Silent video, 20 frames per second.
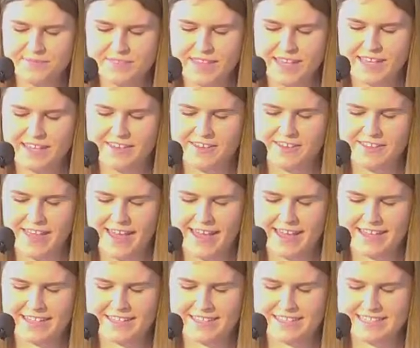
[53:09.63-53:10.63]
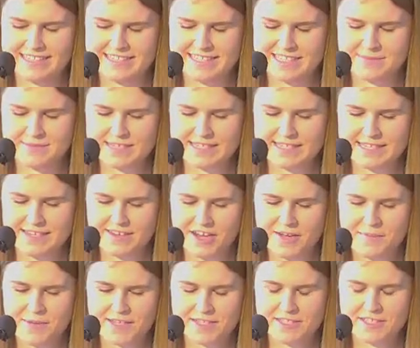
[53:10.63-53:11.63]
Thank you that in Jesus we see
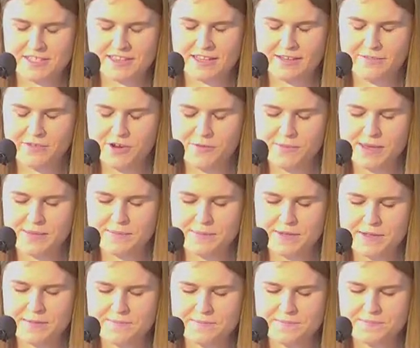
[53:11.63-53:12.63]
how much you love your people.